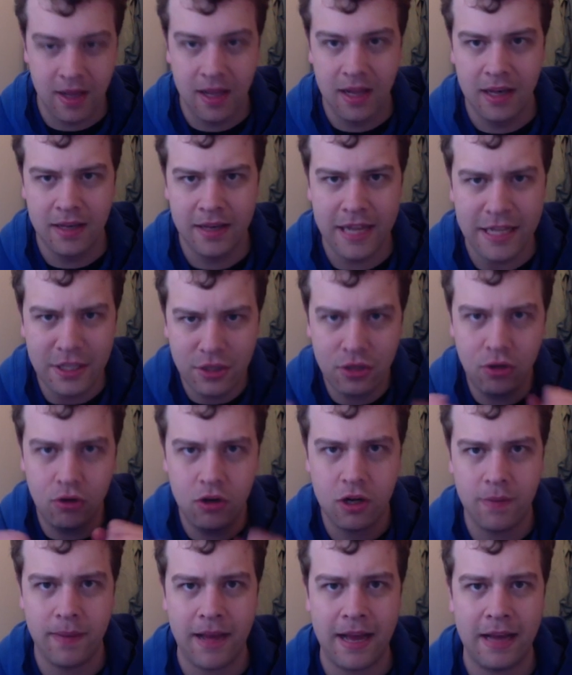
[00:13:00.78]
let's
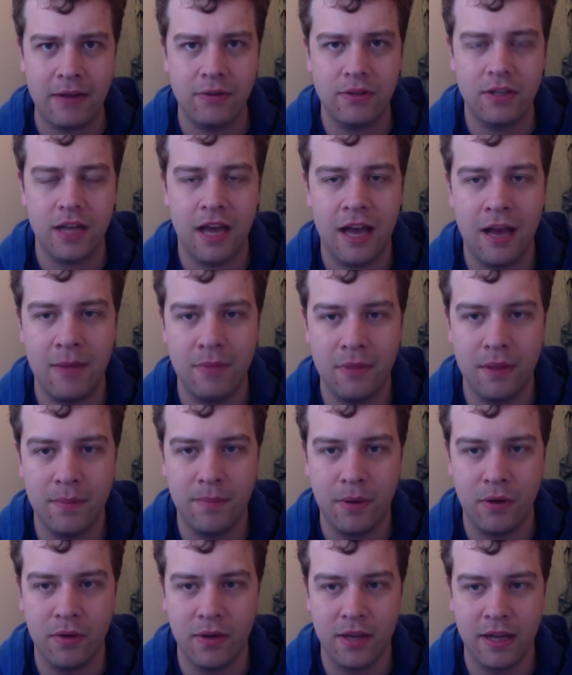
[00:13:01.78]
talk about um, the
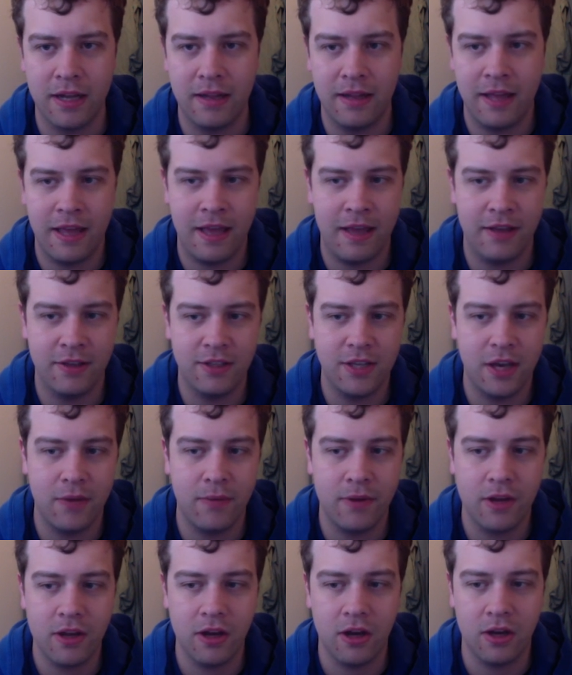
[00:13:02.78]
Bond girl here. So
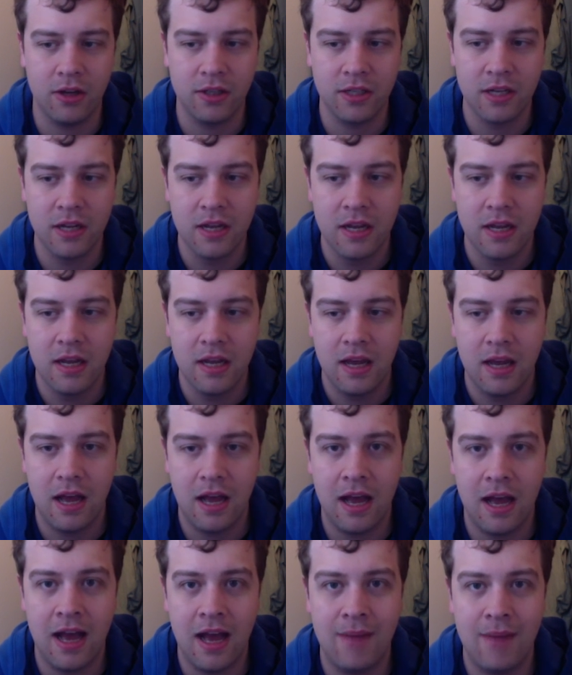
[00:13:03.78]
we've got
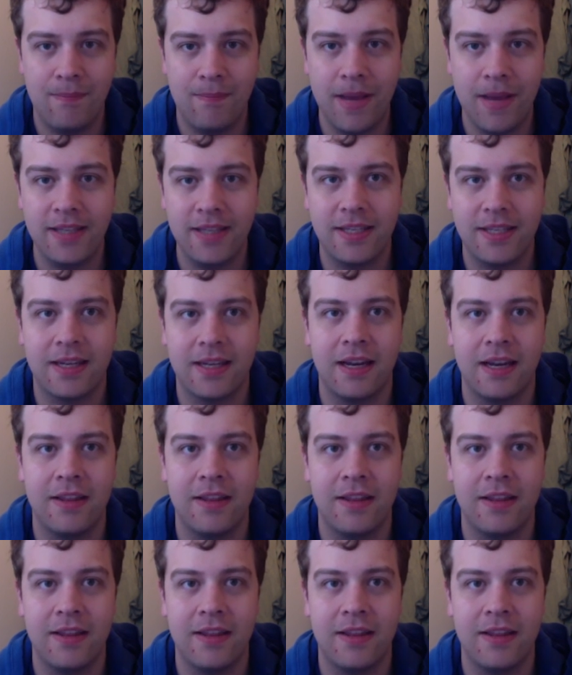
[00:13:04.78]
um, basically,